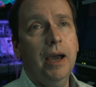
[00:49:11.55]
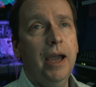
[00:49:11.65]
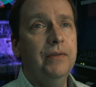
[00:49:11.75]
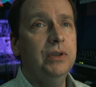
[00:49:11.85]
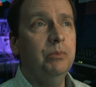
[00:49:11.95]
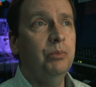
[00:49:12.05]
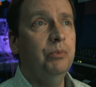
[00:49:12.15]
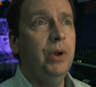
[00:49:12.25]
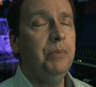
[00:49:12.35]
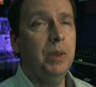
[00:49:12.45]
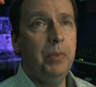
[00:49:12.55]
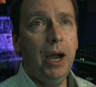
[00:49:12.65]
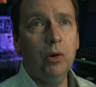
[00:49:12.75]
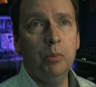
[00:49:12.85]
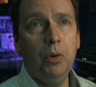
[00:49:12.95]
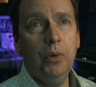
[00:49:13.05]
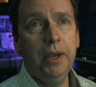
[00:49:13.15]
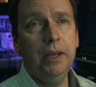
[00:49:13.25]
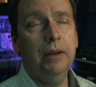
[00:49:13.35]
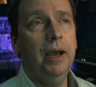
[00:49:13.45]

I have to prep the PowerPoint.